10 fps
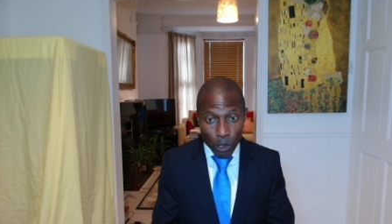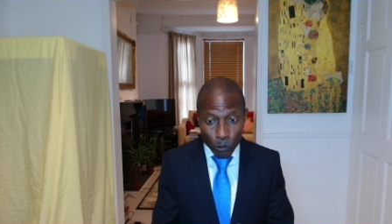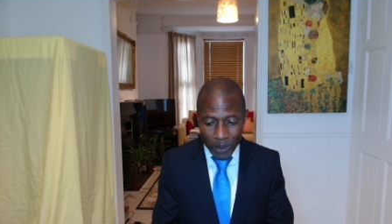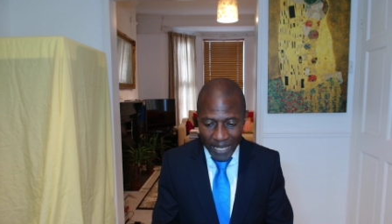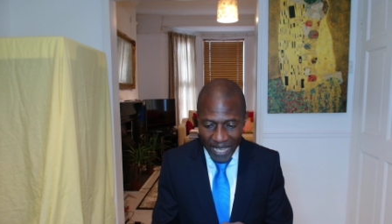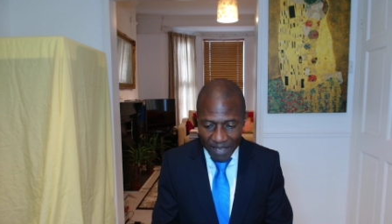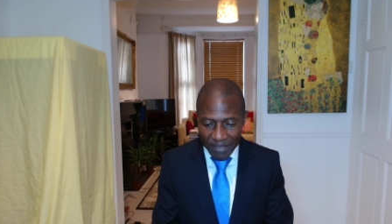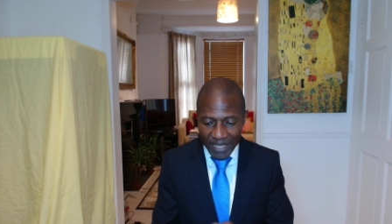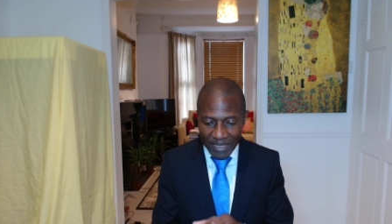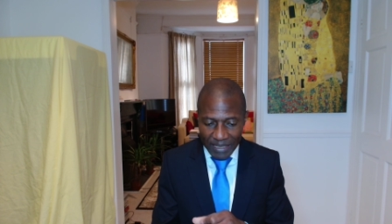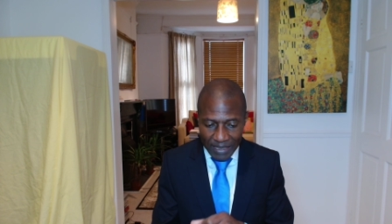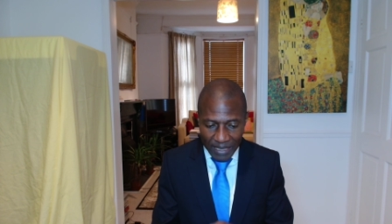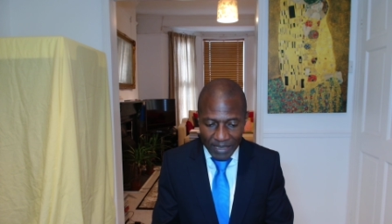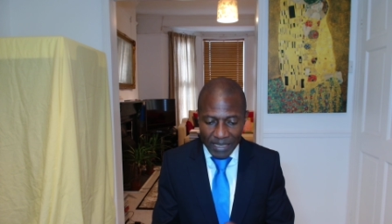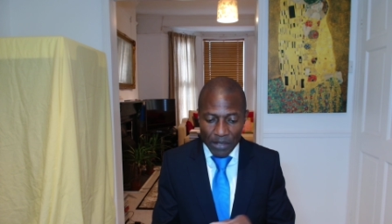only ever
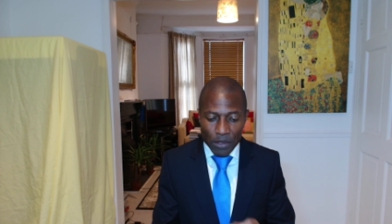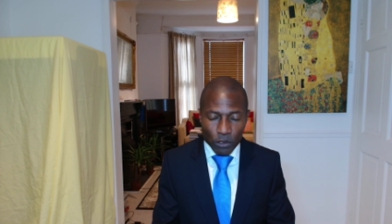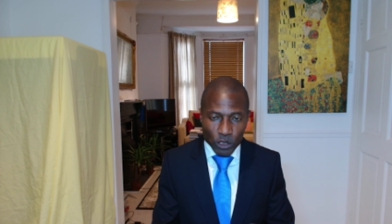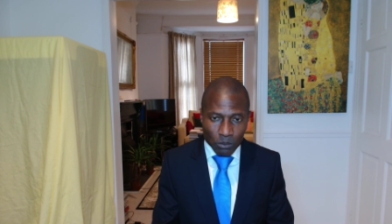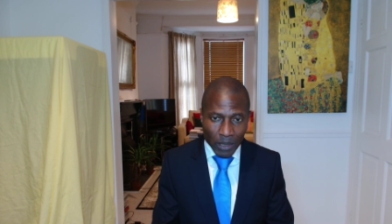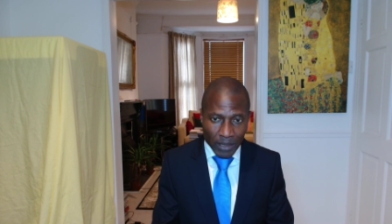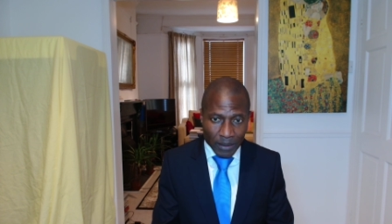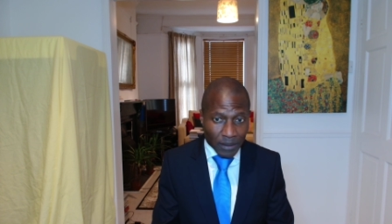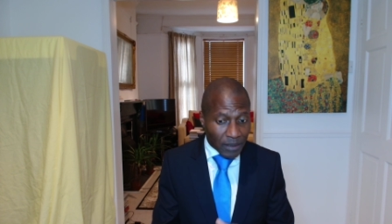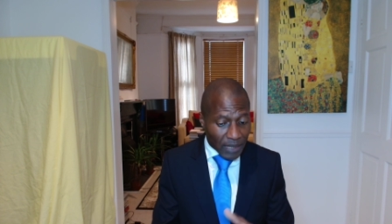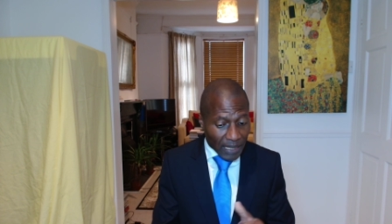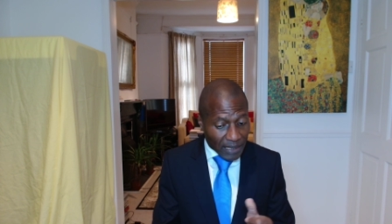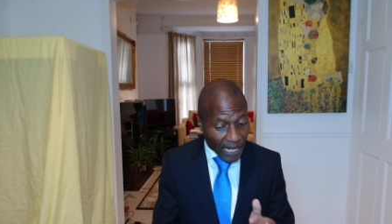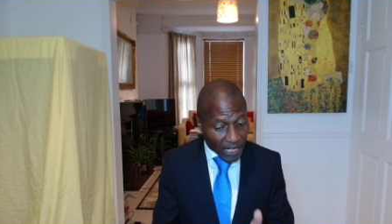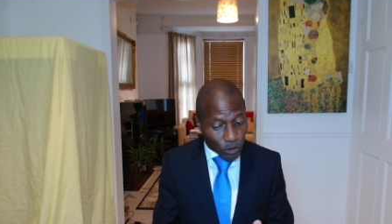exist in those minds as
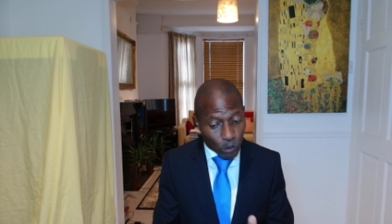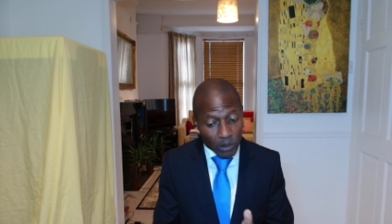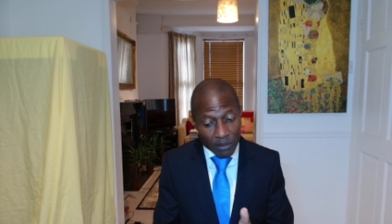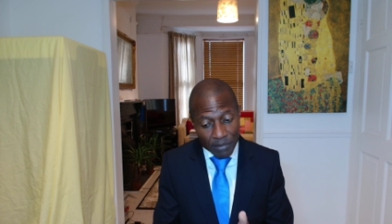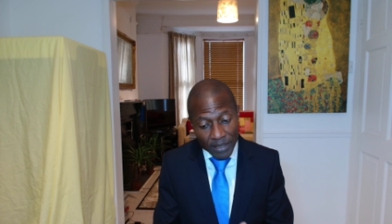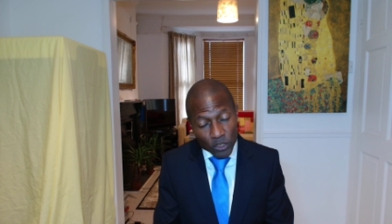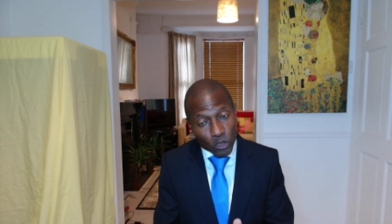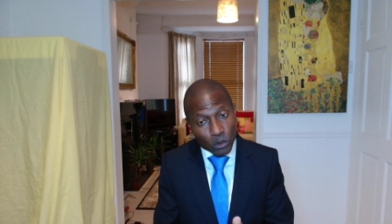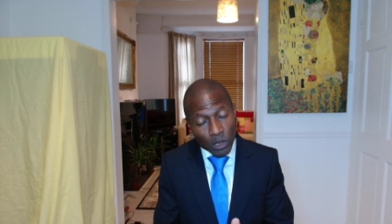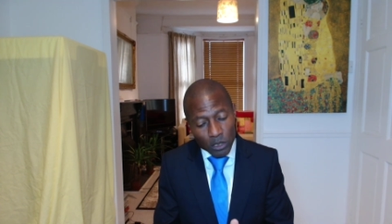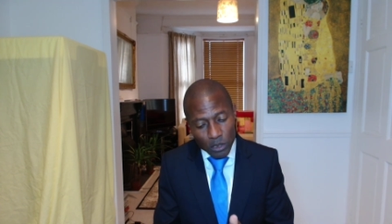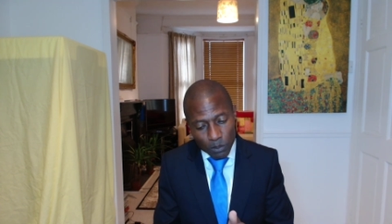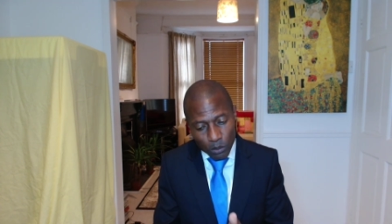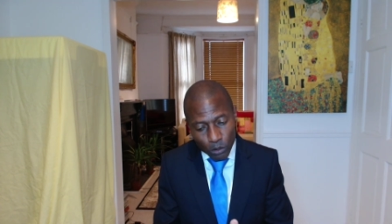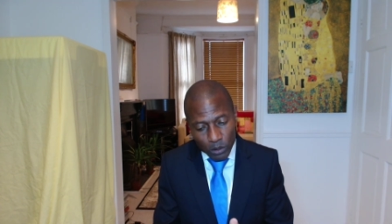actual events could not
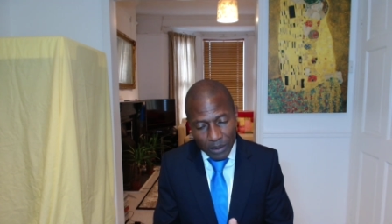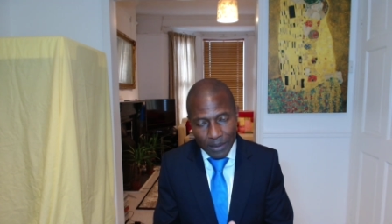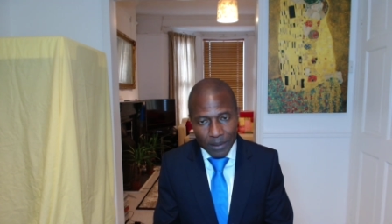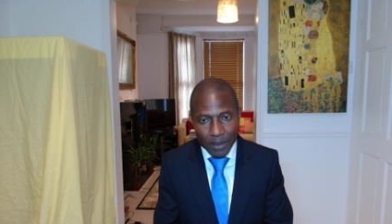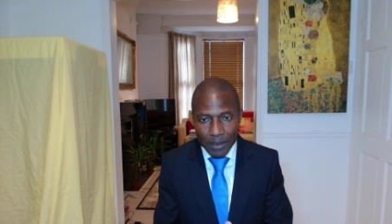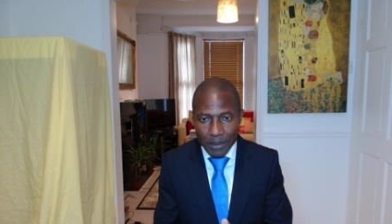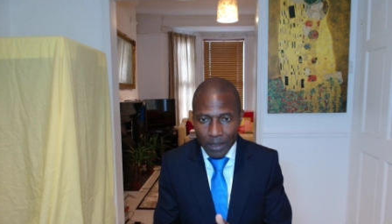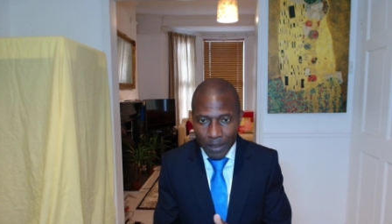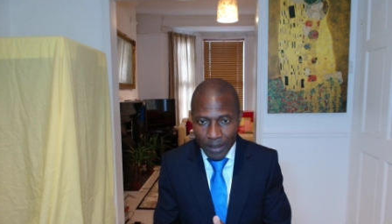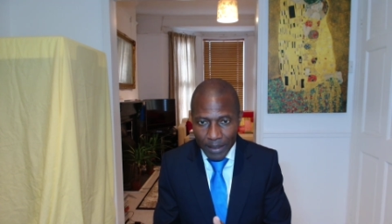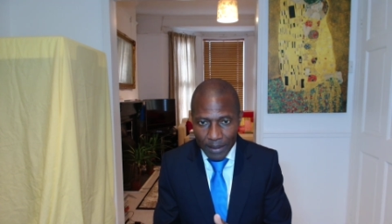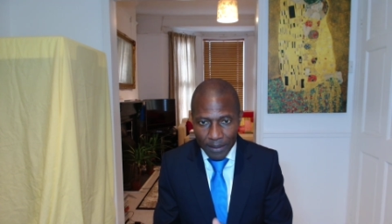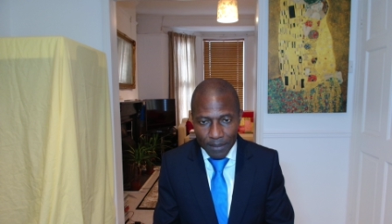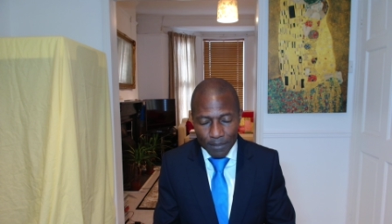support it, is clear.